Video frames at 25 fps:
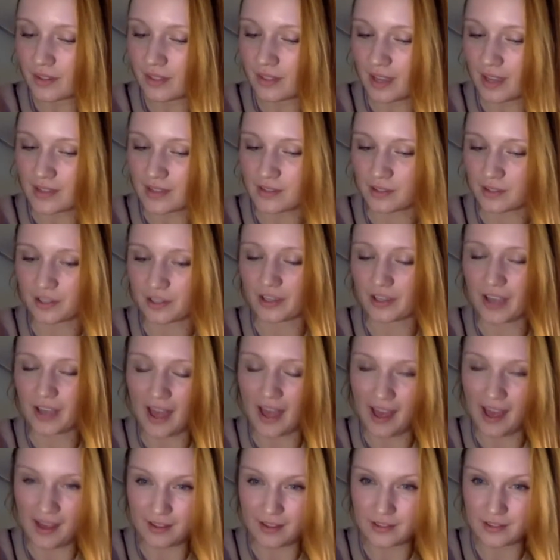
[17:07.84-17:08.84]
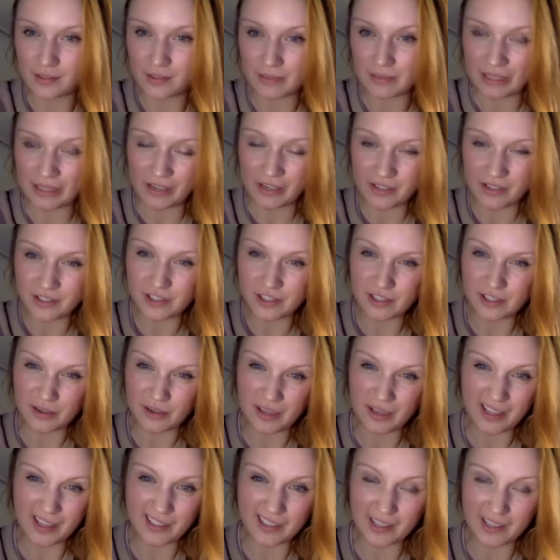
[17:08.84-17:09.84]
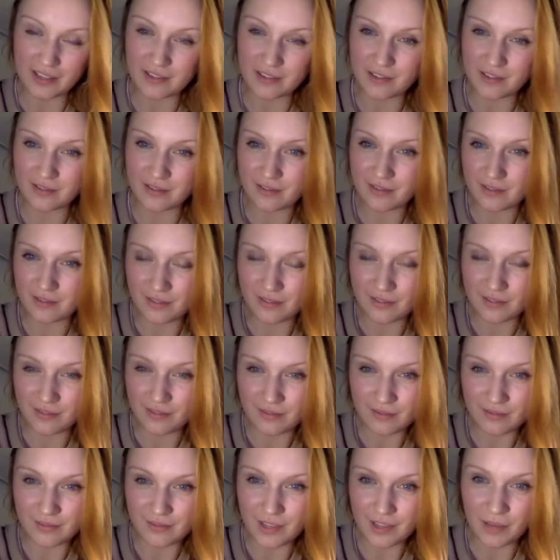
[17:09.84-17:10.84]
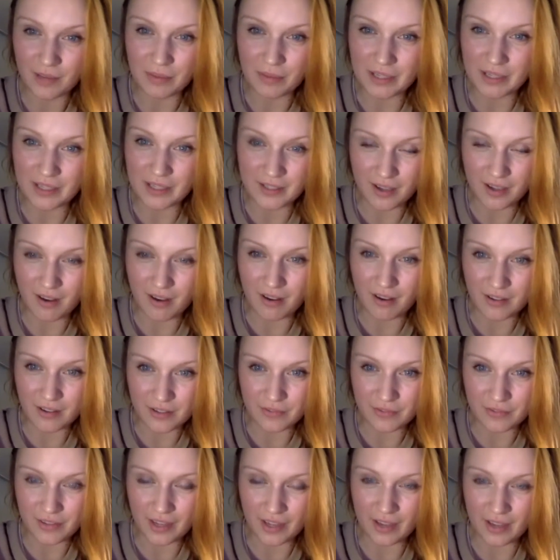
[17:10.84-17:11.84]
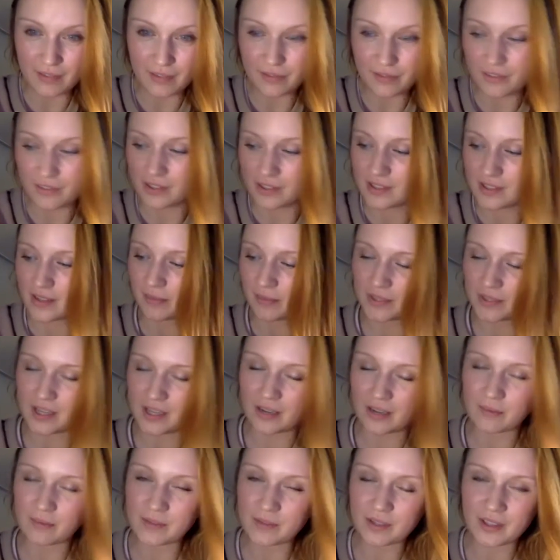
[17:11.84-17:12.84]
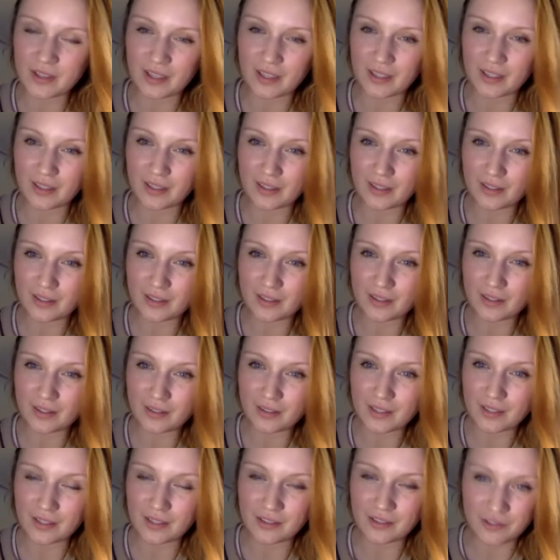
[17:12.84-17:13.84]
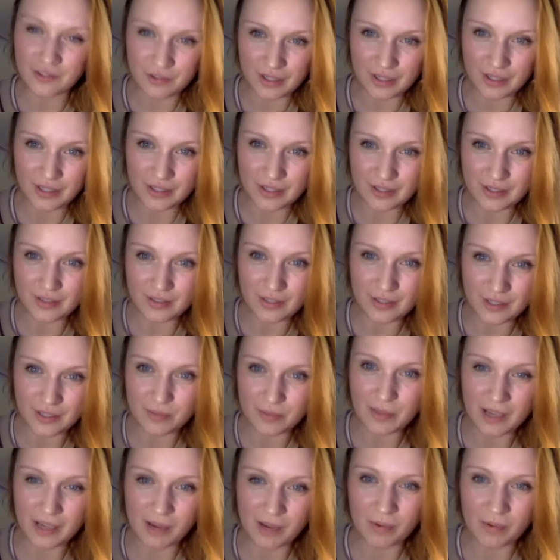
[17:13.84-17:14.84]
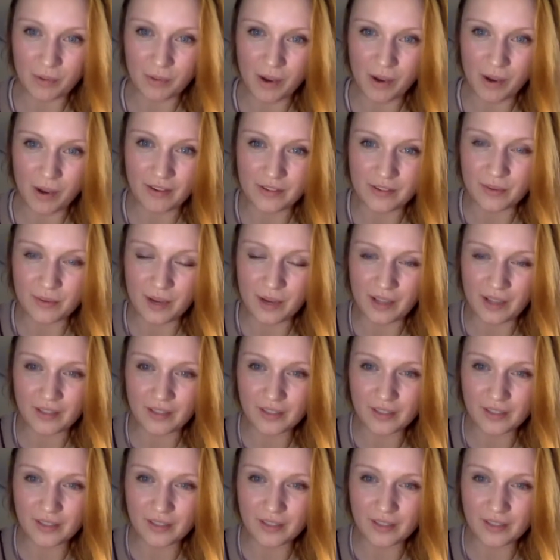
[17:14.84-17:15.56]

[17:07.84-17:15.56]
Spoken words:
not okay to be asked to do it. And nobody has asked for that for some time. So I think the industry has become aware as well.